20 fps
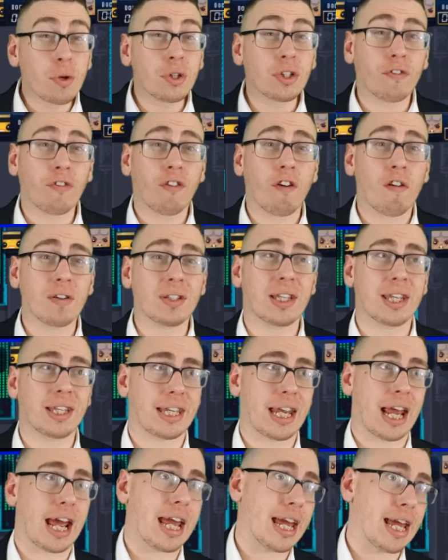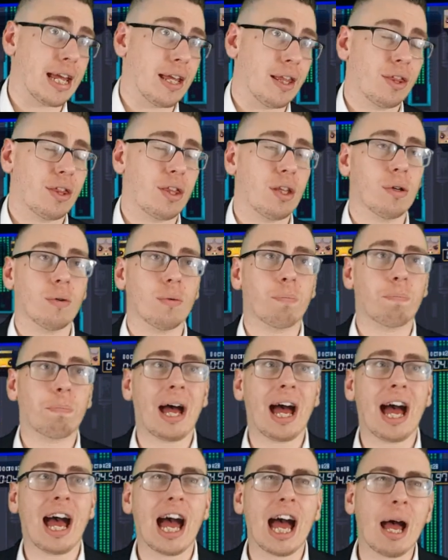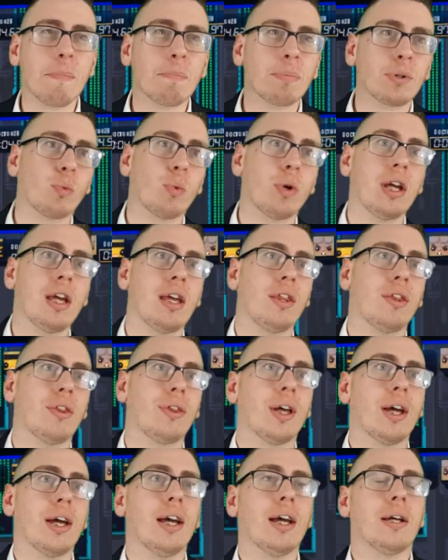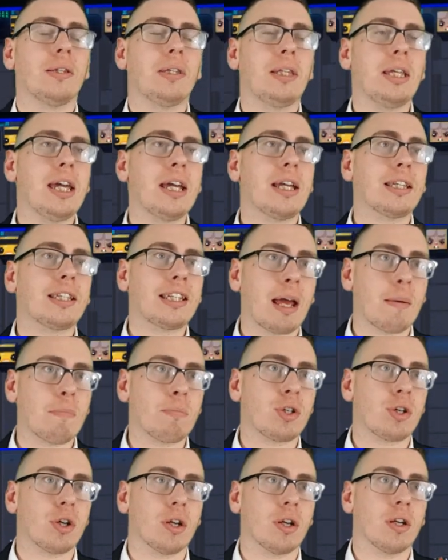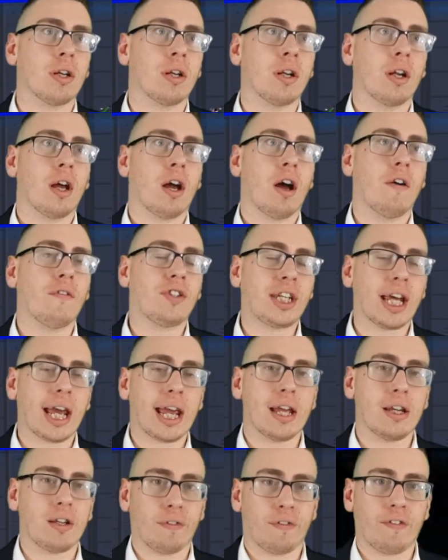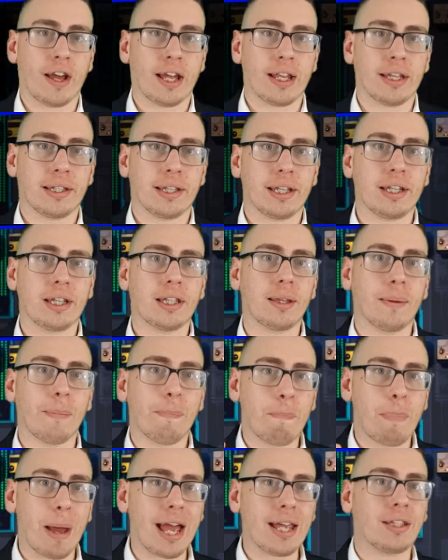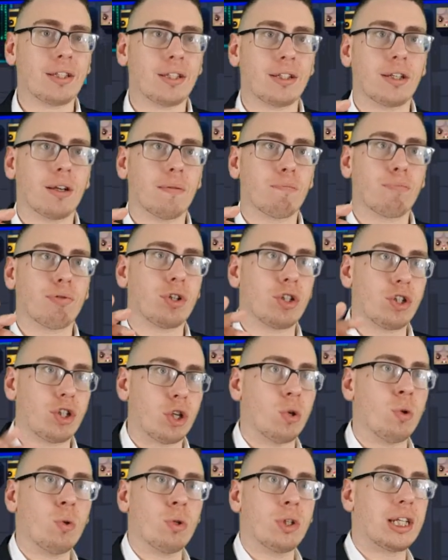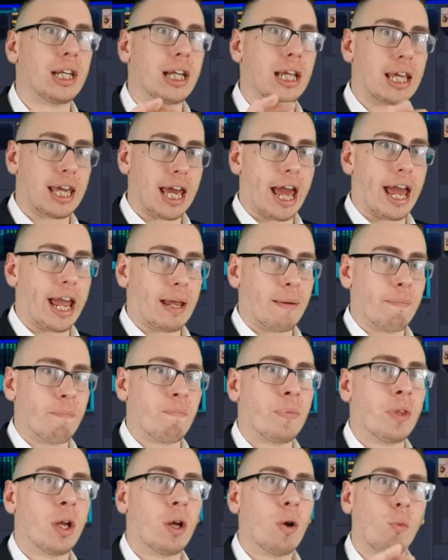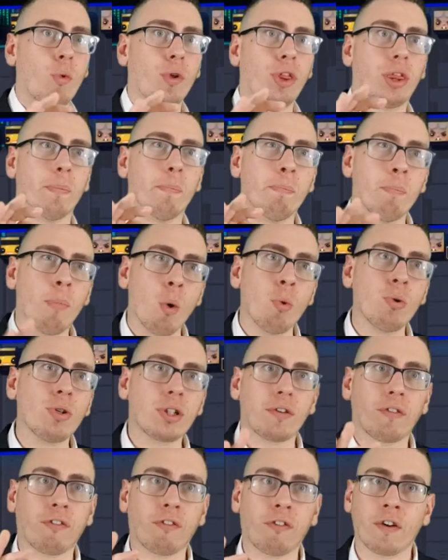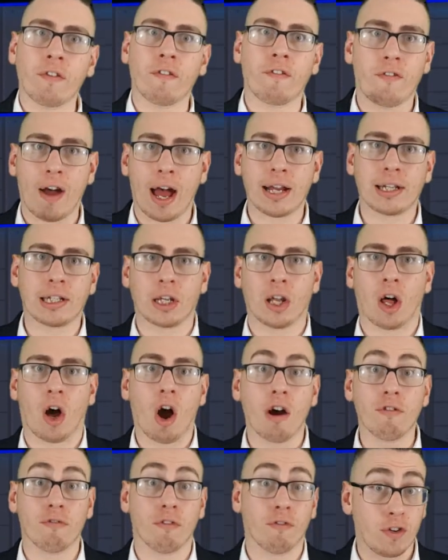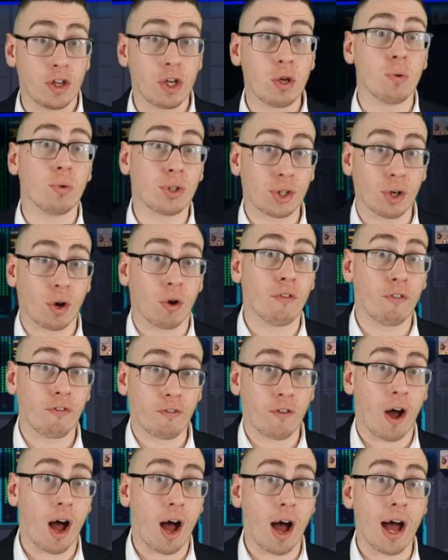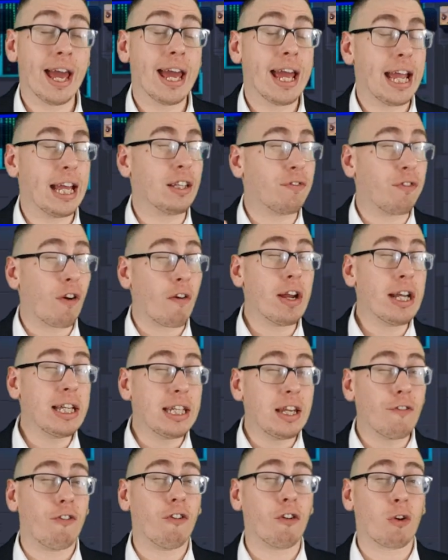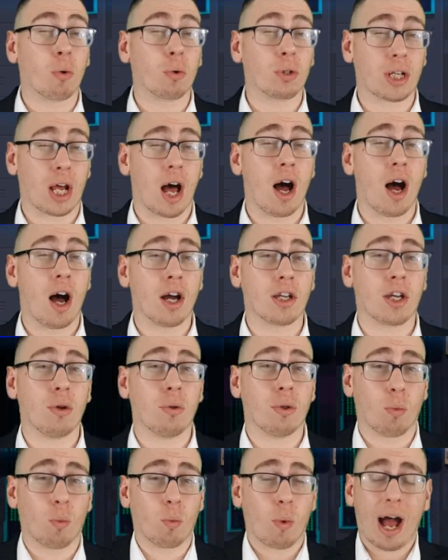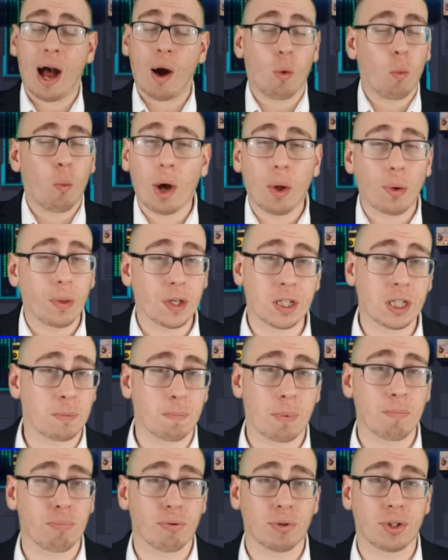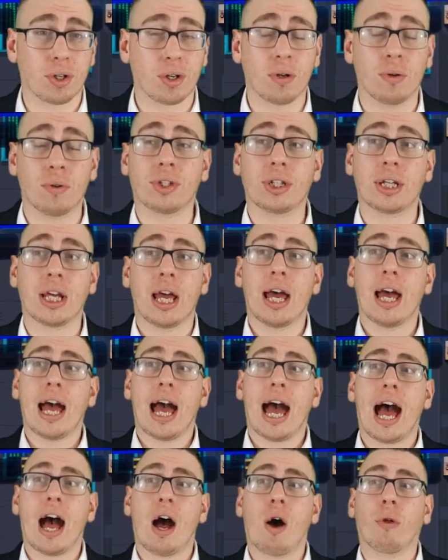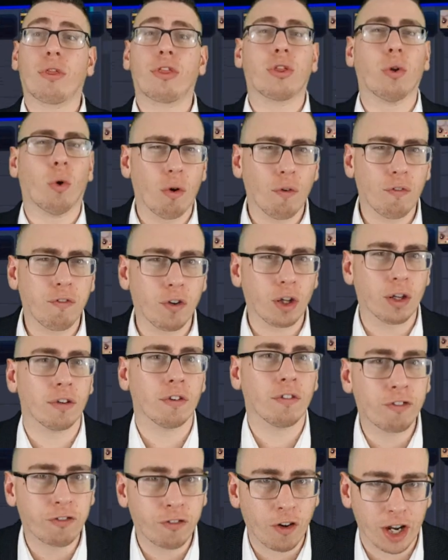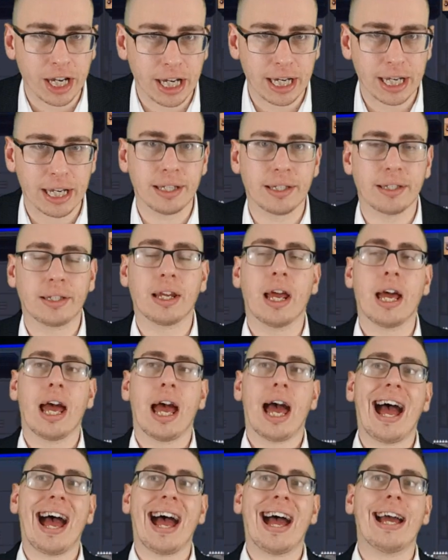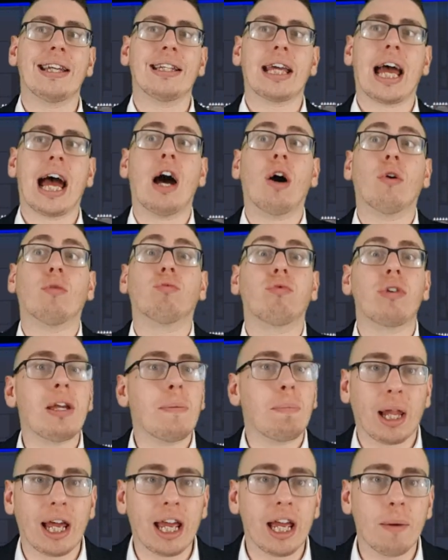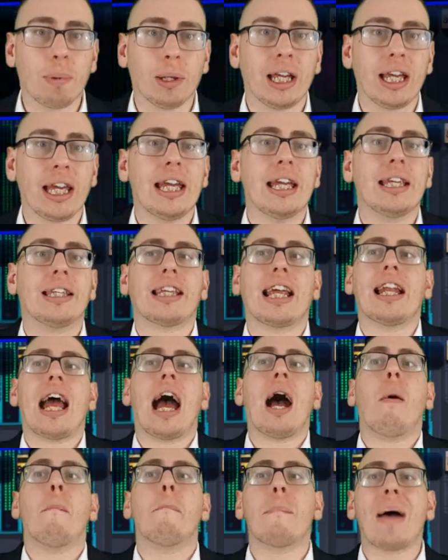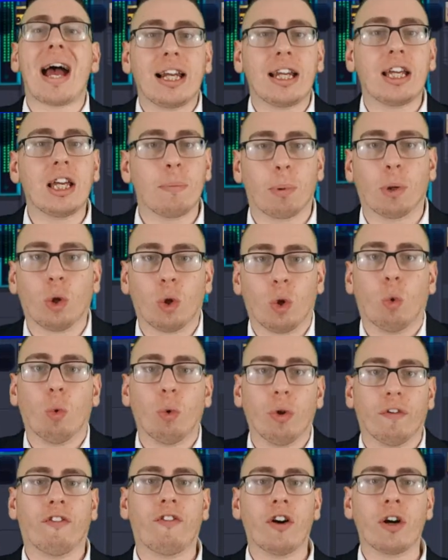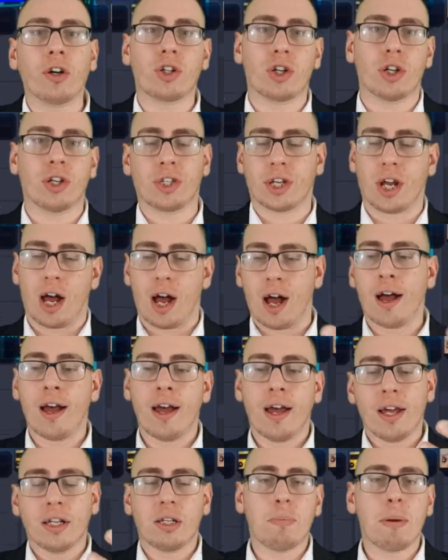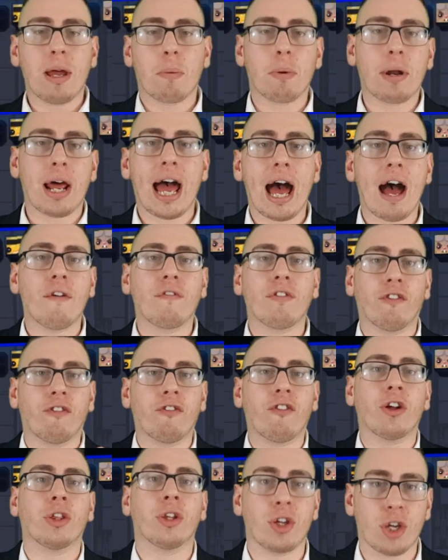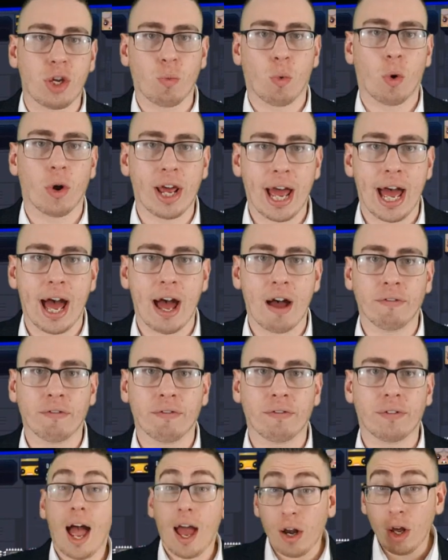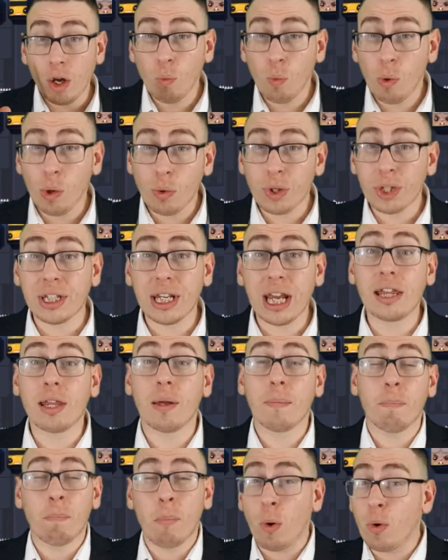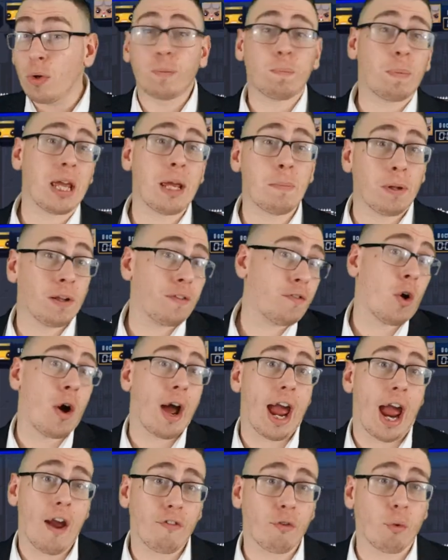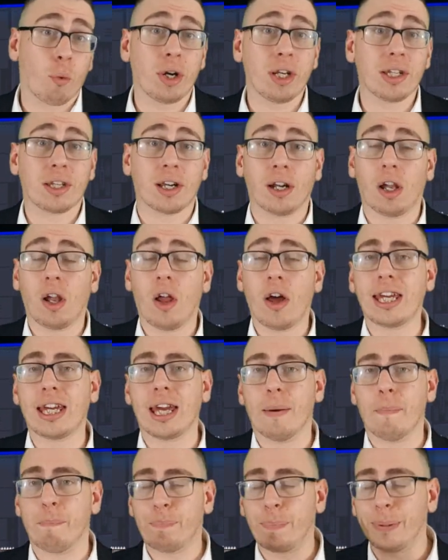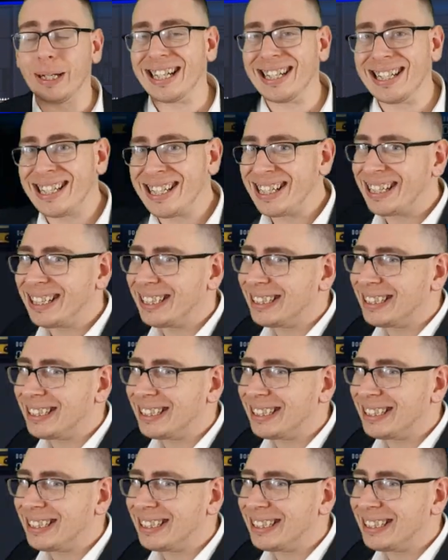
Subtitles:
go so far as to say that perhaps with the exception of Data Defense, this is the best produced game with the most fun factor that I reviewed so far. It's very difficult to argue how well this has been produced, how thoughtful and fun it is, and how replayable it is, and how malleable all the functions are to be able to have the fun that you want to have. And I will say that most people, if not everyone, is going to like it, but